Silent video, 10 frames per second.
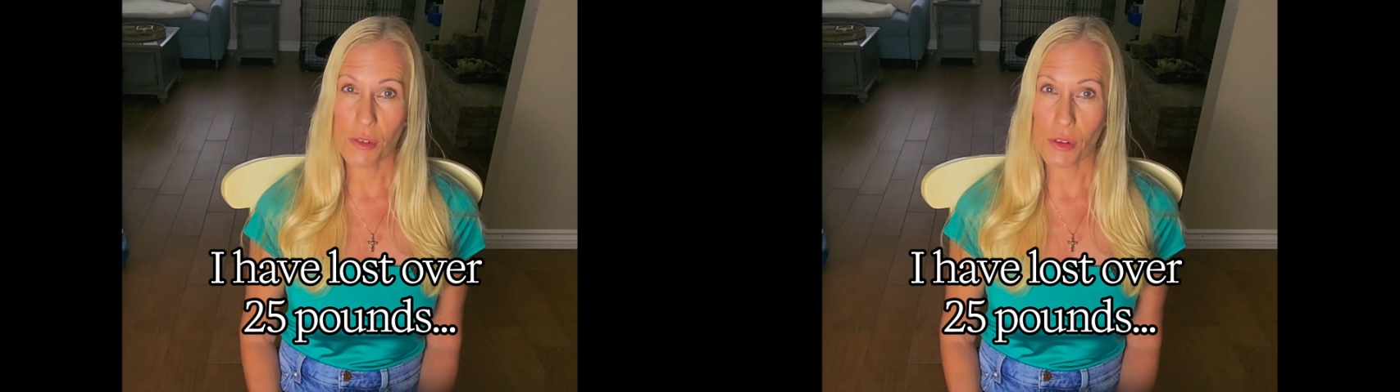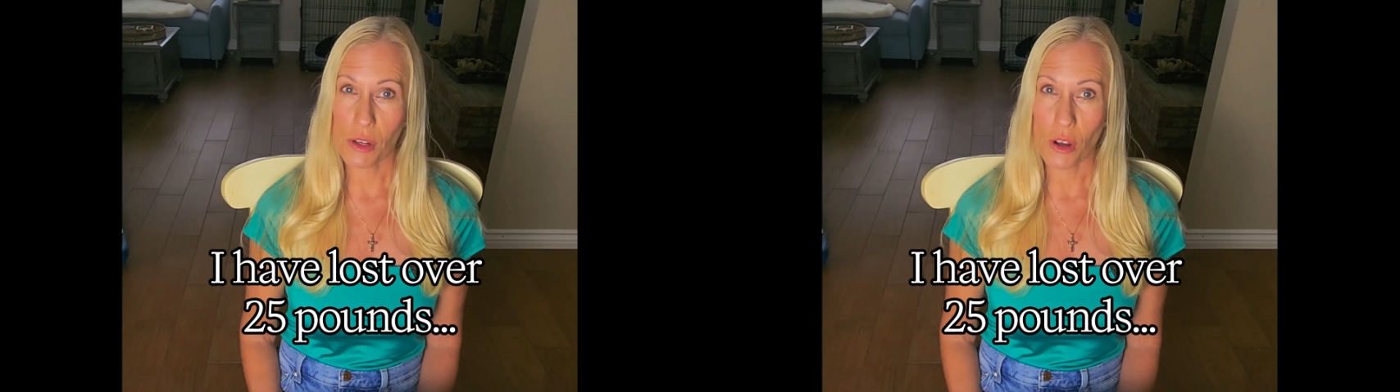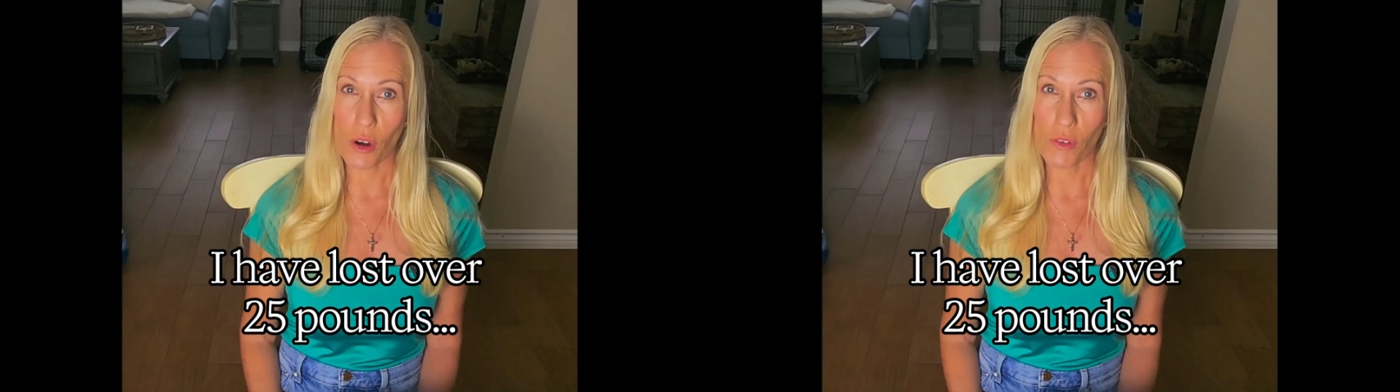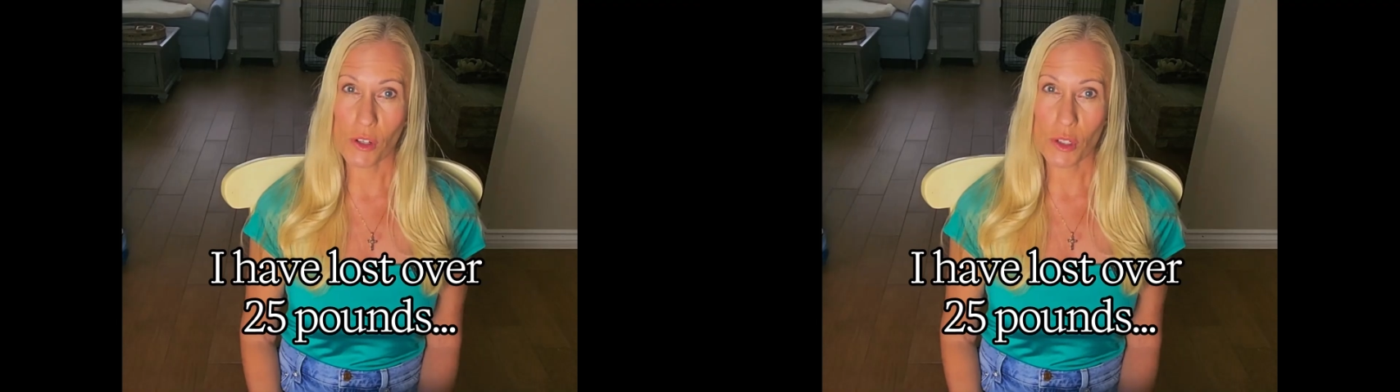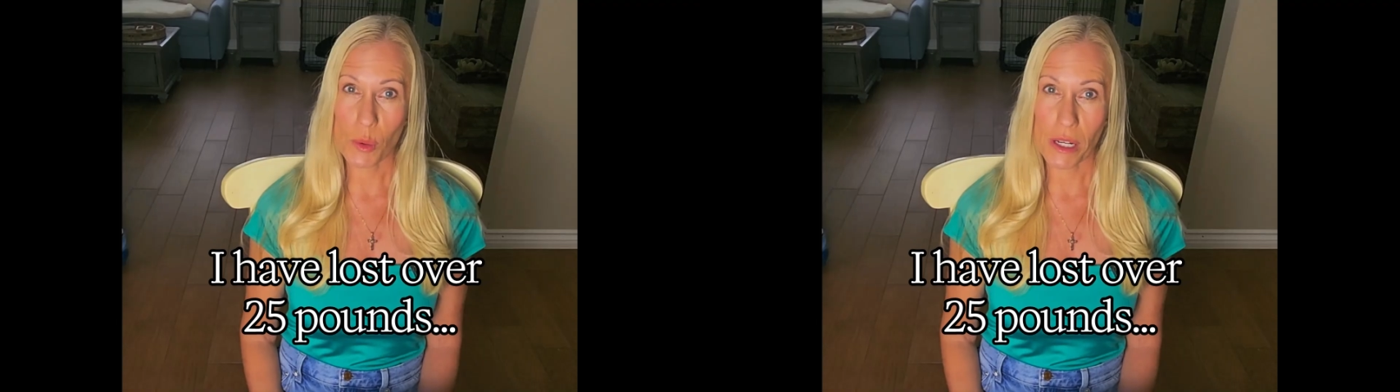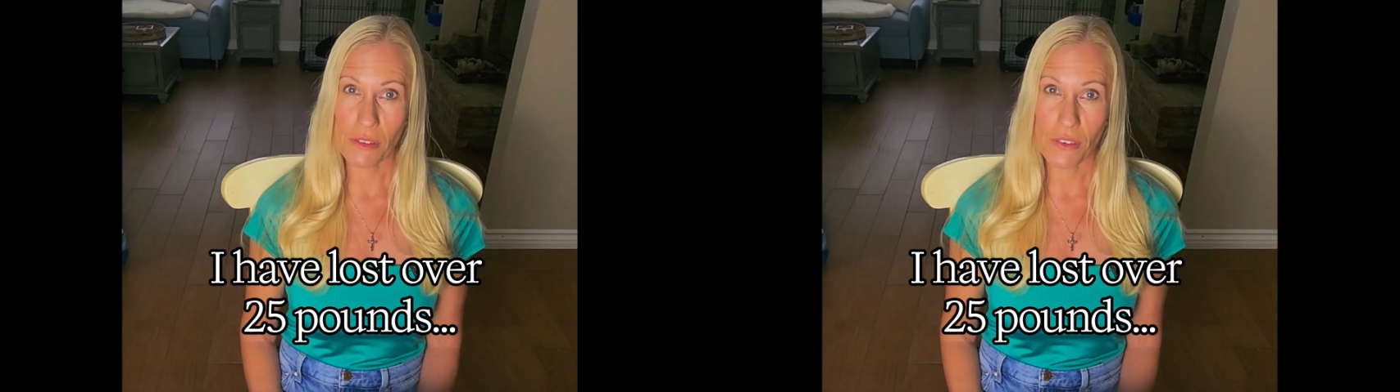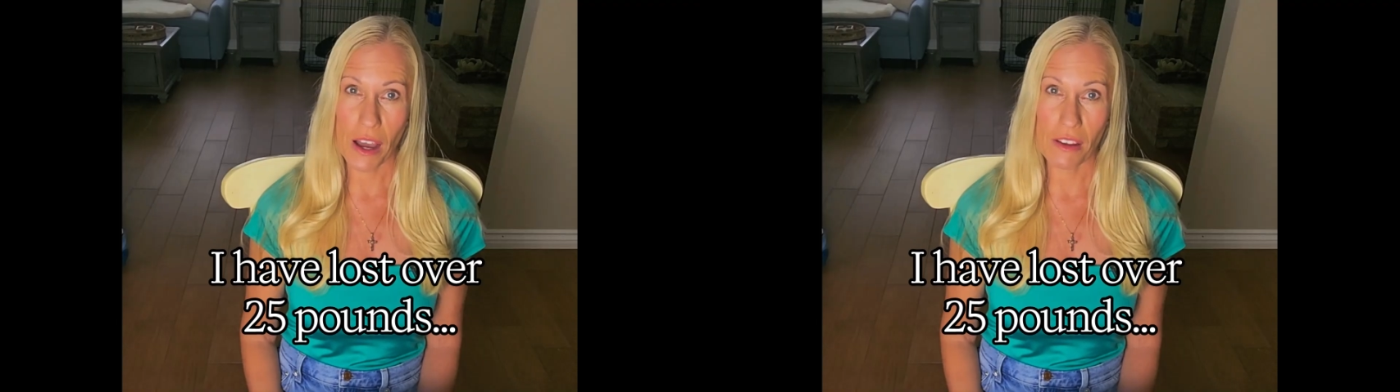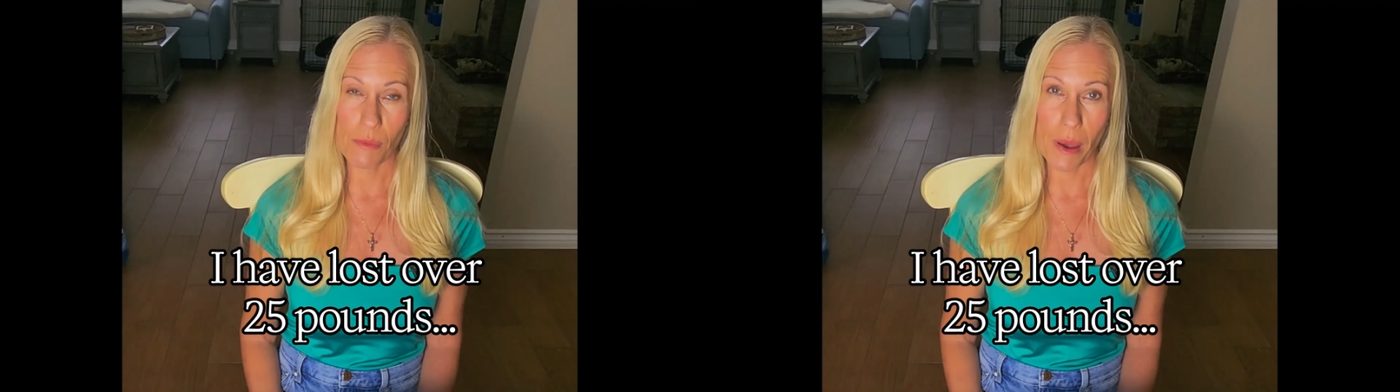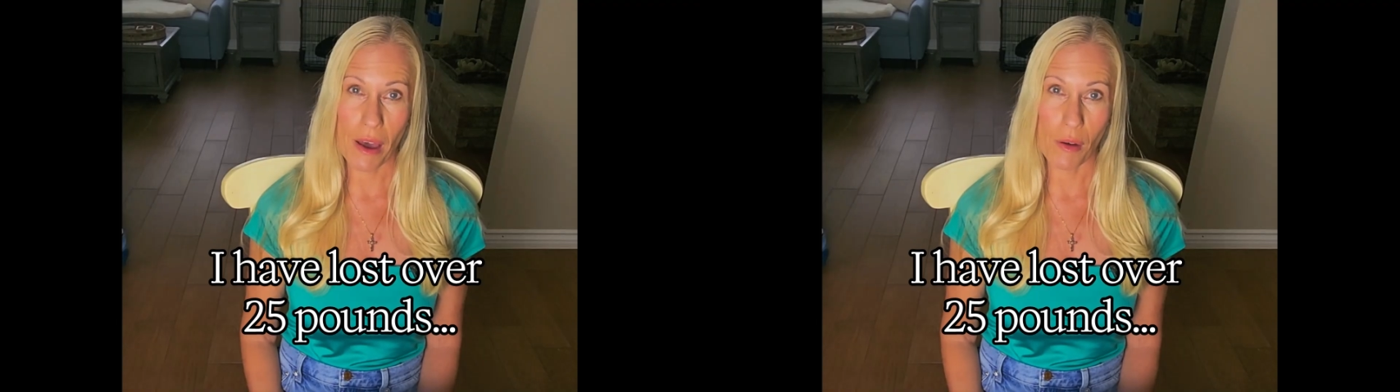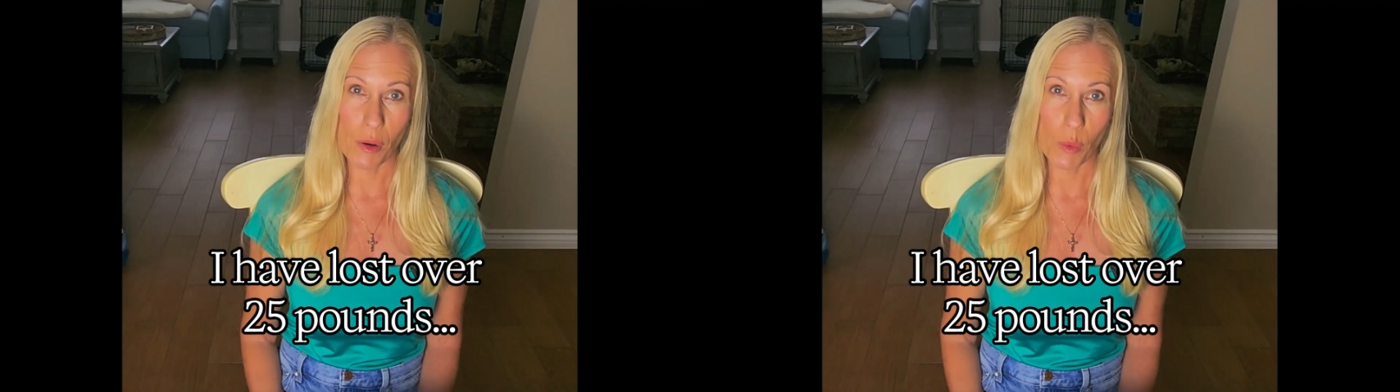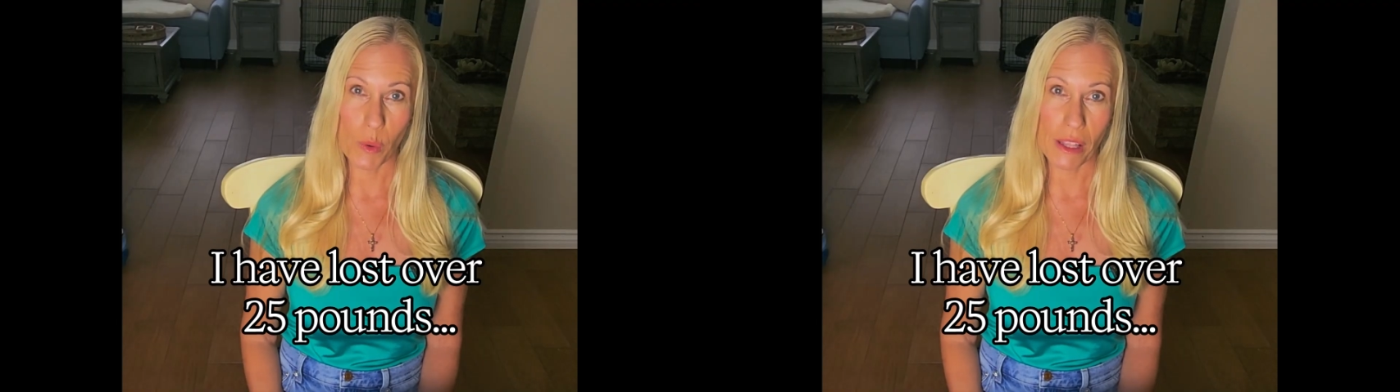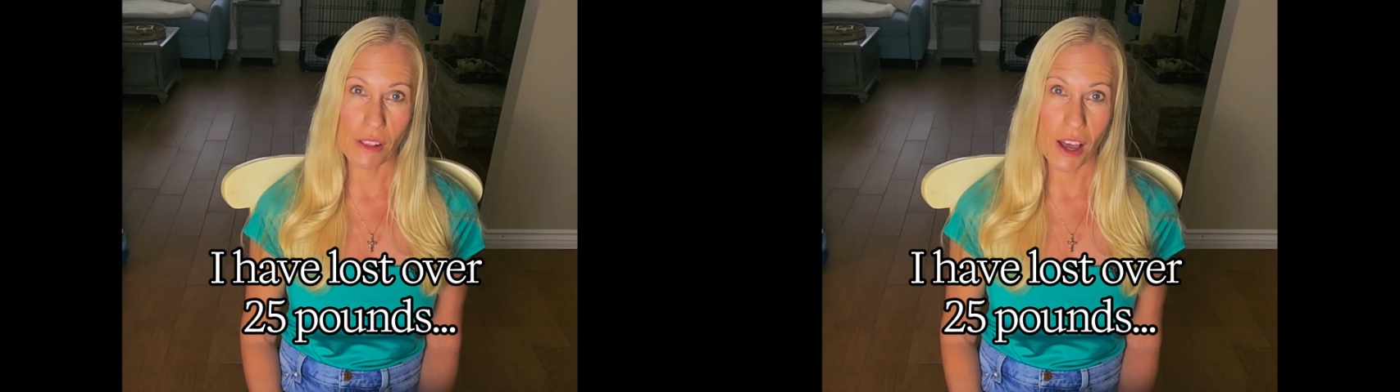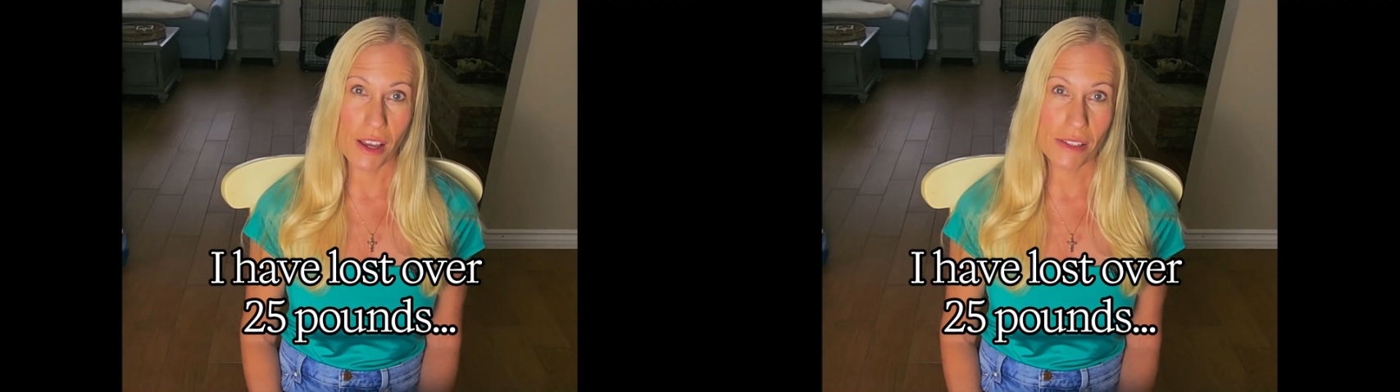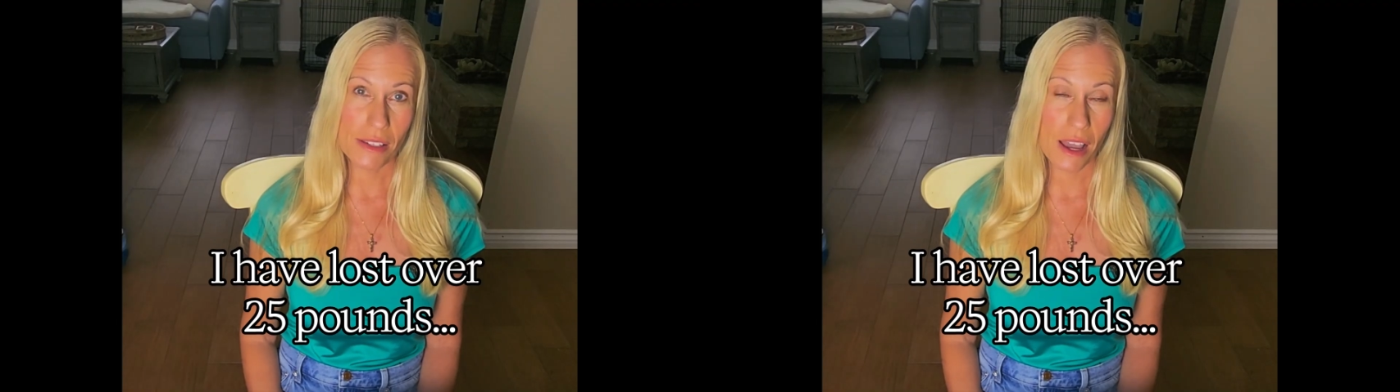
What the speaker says: through an over 25-pound weight loss.